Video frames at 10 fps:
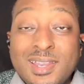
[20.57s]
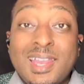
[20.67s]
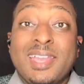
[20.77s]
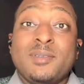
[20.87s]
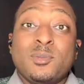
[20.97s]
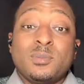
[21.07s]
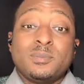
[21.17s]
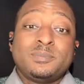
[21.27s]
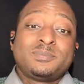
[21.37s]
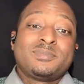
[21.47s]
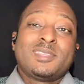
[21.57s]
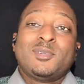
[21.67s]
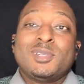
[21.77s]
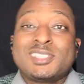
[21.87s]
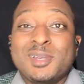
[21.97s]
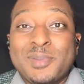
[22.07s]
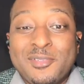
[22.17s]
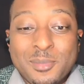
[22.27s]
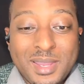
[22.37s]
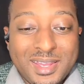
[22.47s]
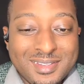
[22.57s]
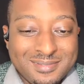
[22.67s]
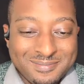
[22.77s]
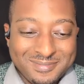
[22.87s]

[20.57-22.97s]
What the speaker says: All right, what's up, everybody?